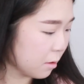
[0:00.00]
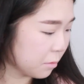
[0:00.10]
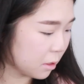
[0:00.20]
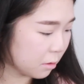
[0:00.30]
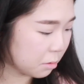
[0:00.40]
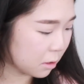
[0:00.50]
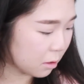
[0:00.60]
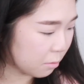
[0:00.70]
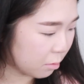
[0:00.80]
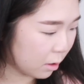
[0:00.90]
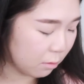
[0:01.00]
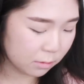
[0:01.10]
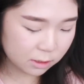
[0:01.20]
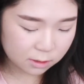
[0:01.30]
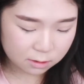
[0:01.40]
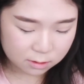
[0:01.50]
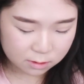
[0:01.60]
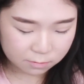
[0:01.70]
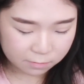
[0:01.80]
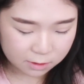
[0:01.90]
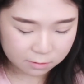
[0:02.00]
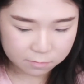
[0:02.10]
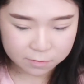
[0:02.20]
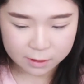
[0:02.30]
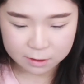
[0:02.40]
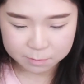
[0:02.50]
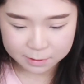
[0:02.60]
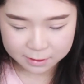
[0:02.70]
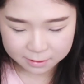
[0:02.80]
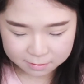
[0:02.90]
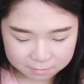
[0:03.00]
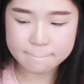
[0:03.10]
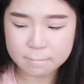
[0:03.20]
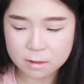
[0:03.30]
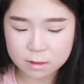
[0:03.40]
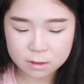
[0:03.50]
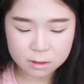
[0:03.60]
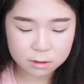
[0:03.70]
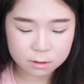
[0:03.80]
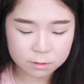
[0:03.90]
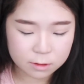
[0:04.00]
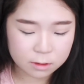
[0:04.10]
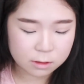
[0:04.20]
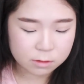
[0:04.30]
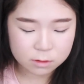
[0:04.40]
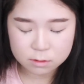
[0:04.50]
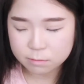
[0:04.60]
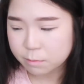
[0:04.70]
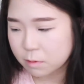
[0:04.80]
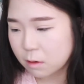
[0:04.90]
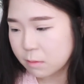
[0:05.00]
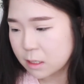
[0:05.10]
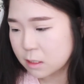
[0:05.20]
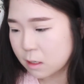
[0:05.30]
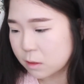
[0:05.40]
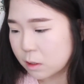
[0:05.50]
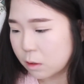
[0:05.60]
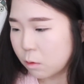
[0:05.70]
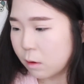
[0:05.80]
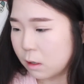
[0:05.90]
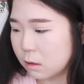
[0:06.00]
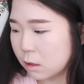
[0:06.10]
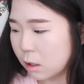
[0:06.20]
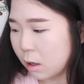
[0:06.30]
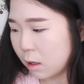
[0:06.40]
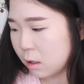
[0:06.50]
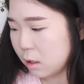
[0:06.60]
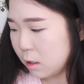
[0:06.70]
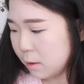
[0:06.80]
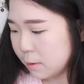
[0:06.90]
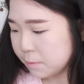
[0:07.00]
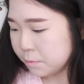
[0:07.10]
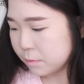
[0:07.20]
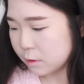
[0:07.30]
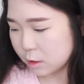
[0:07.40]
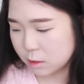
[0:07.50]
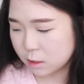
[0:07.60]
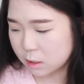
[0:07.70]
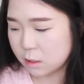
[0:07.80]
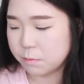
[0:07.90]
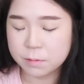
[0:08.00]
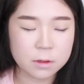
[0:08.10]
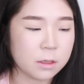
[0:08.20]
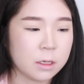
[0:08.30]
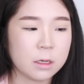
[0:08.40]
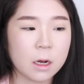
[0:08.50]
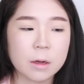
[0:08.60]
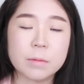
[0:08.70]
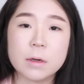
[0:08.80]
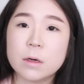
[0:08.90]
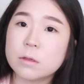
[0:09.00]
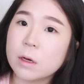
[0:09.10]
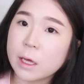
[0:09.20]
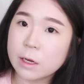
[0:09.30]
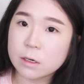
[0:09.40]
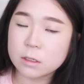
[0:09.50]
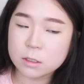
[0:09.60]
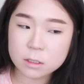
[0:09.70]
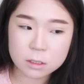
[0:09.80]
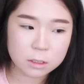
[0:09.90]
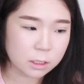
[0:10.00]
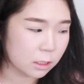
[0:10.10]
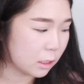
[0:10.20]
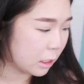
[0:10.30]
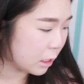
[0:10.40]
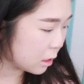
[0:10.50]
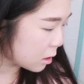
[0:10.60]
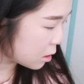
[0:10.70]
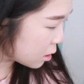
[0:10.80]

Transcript: I'm gonna put on brown mascara if I can find mine. I think in Korea they use brown mascara quite a lot, just to keep the eyebrow hairs looking neat.